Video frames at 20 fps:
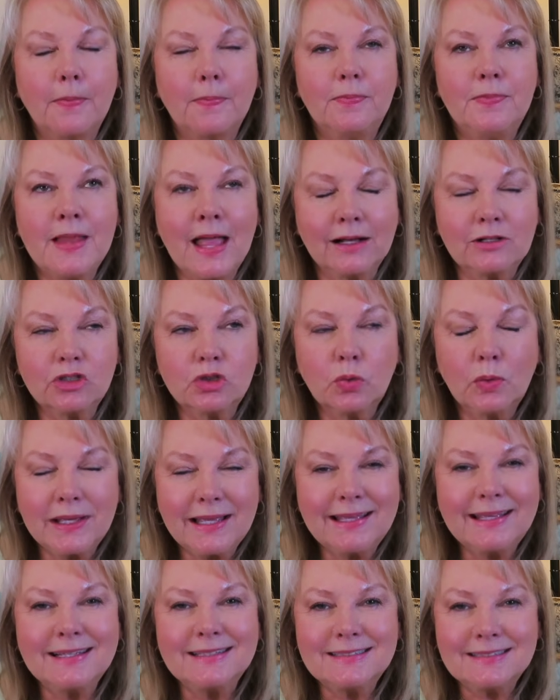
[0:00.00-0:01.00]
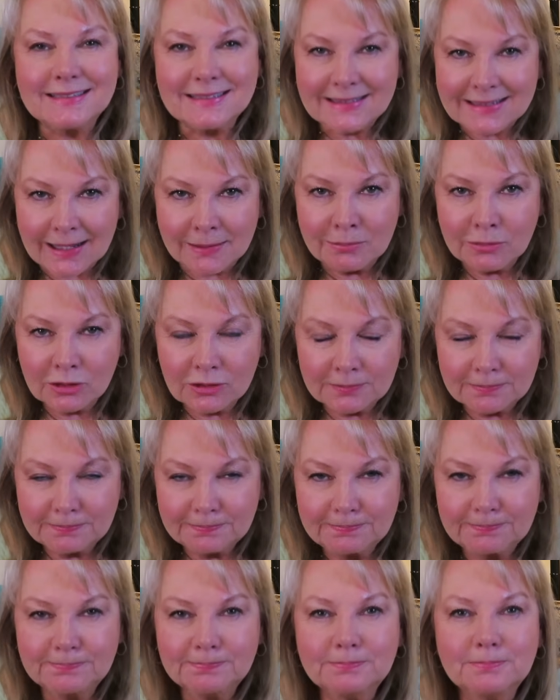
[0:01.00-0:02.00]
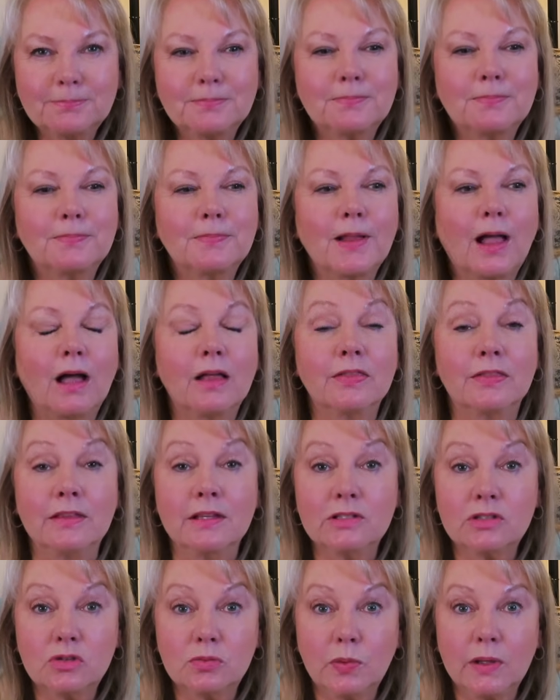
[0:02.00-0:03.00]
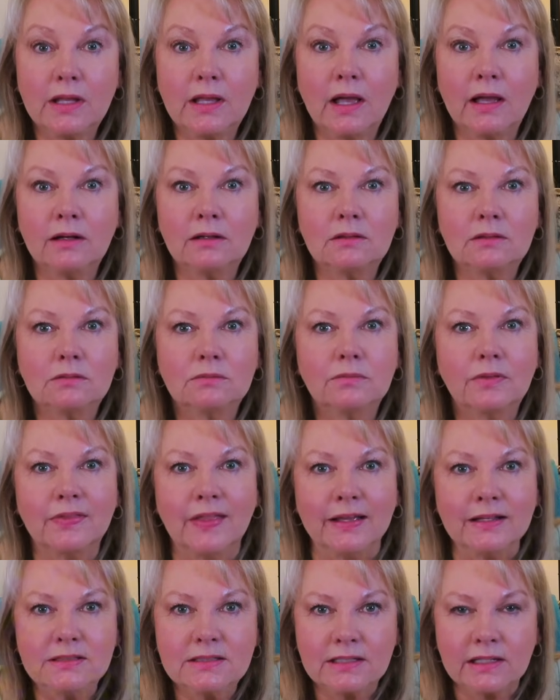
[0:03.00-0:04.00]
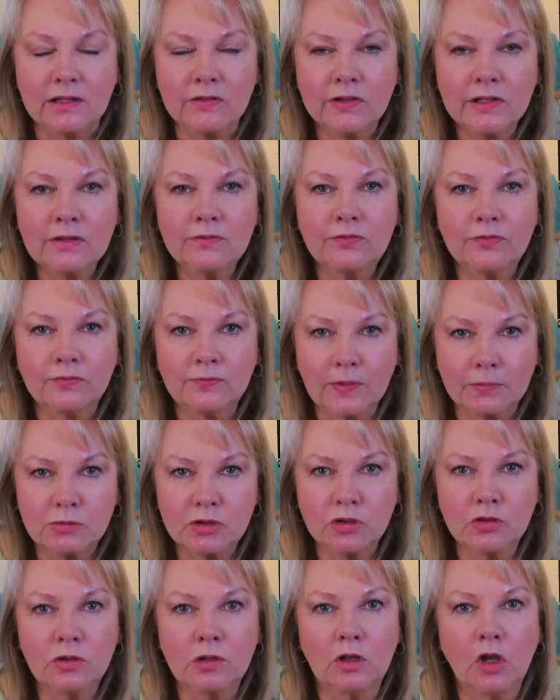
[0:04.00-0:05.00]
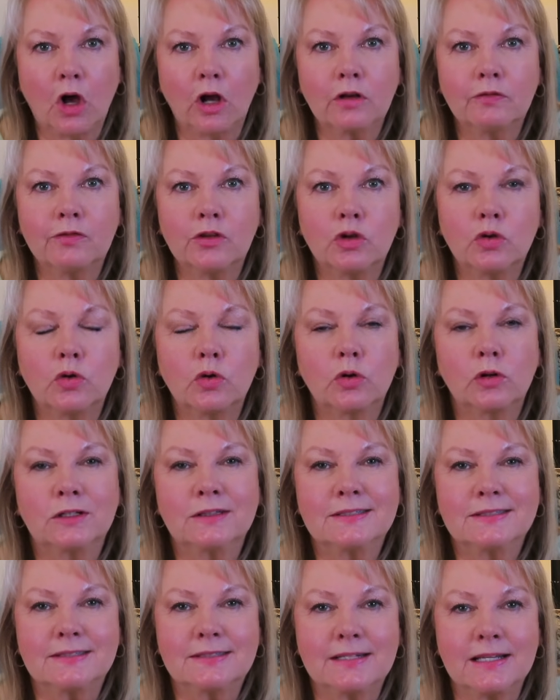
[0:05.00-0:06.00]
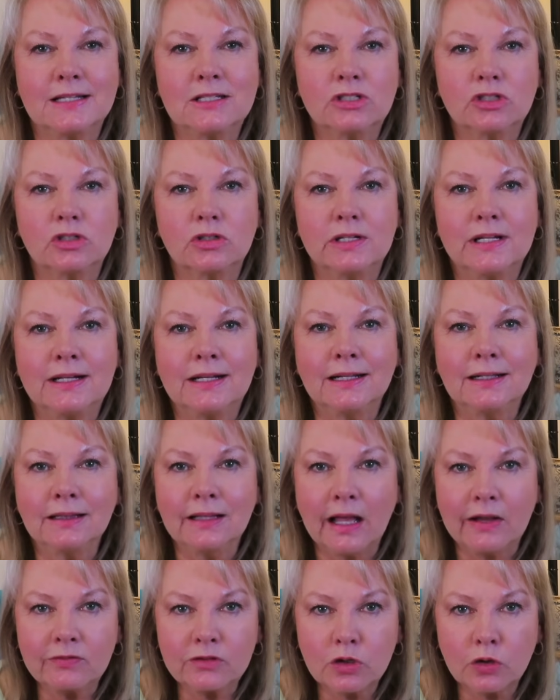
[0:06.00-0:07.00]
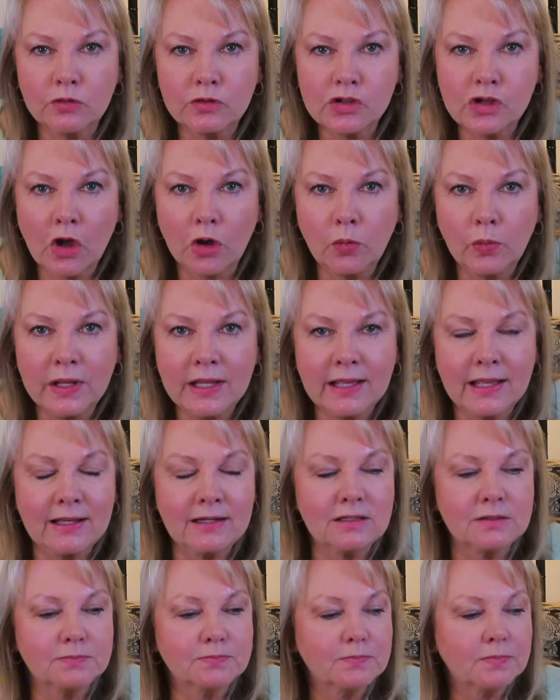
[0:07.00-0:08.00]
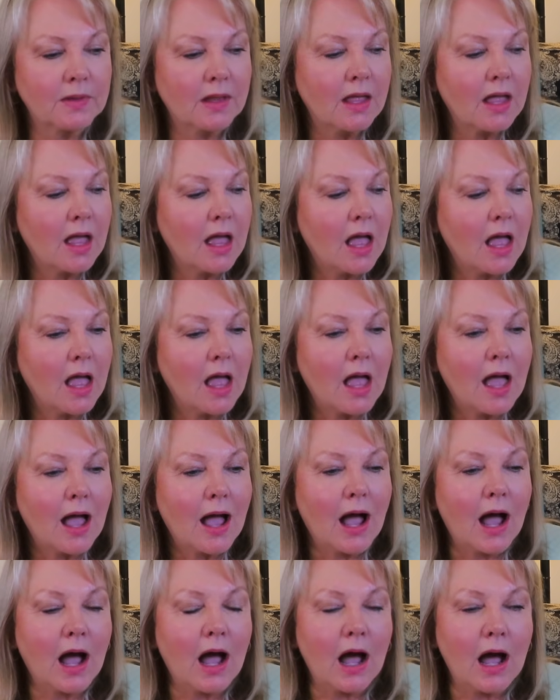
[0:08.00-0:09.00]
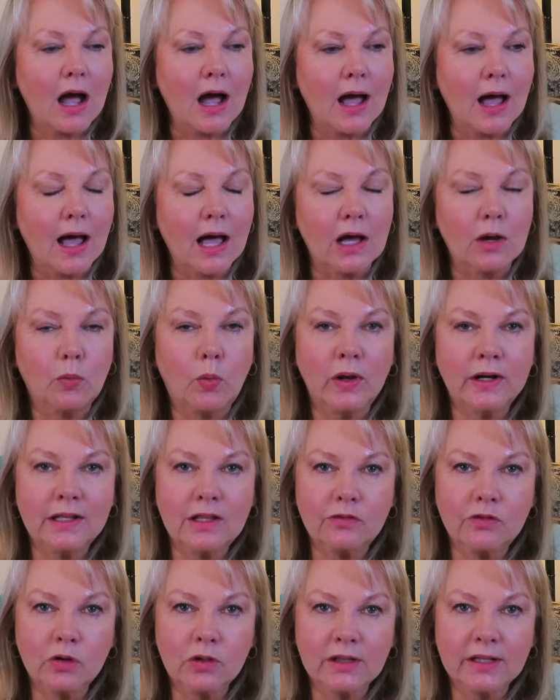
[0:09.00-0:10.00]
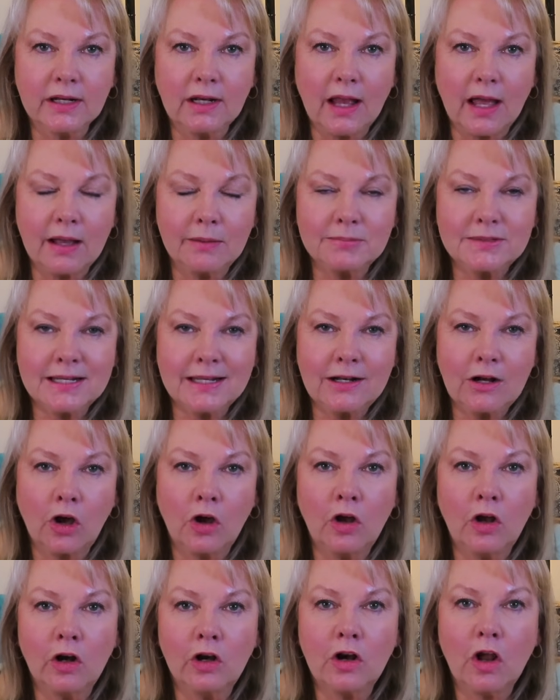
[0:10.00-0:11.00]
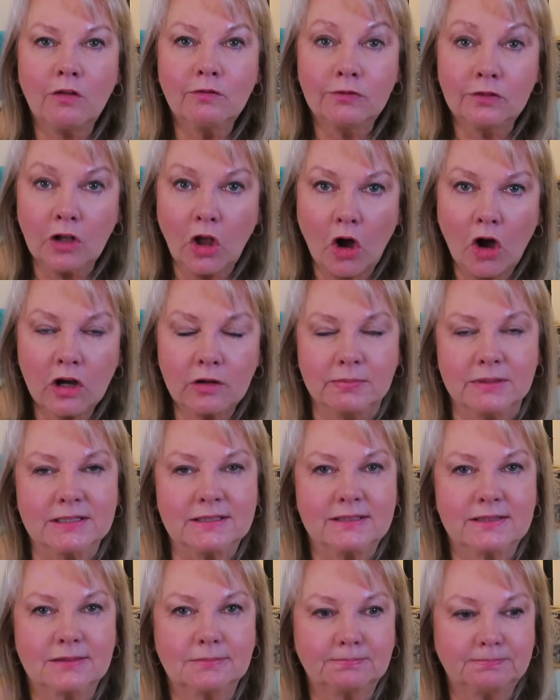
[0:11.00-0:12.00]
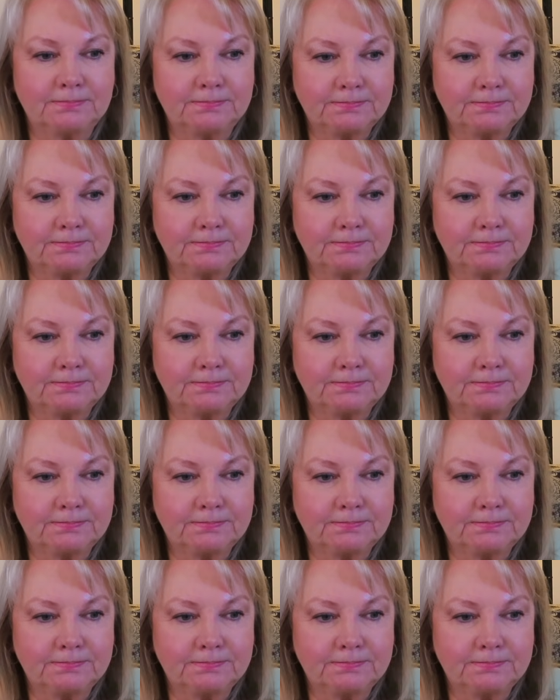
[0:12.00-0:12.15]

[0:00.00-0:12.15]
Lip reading: Next week is December. This weekend, Thanksgiving. I'm sure a lot of you who are in the States are eating leftovers all weekend. I want to give you a little update on Vlogmas.